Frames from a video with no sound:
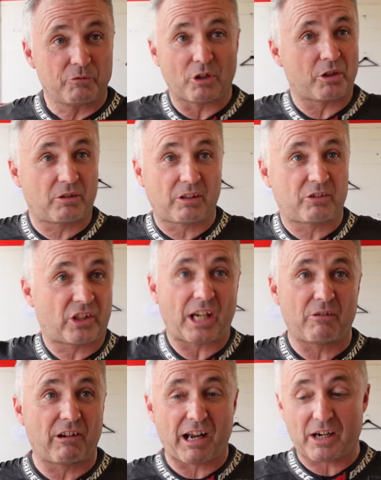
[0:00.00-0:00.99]
Just, just,
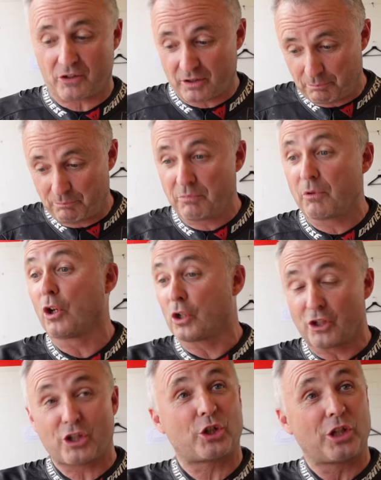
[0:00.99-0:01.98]
stay relaxed. It looked look
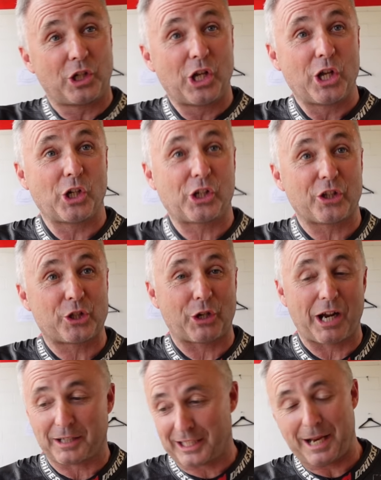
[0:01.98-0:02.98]
fine, at, didn't it? it didn't look, look
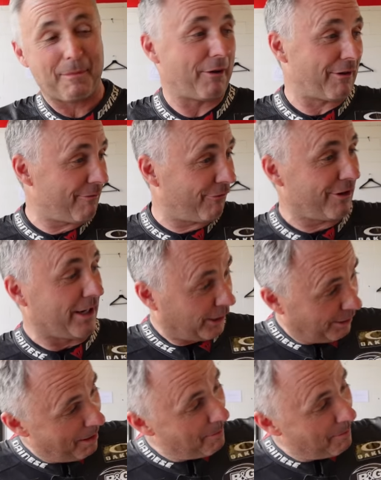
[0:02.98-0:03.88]
track, yeah. came out right in front of you.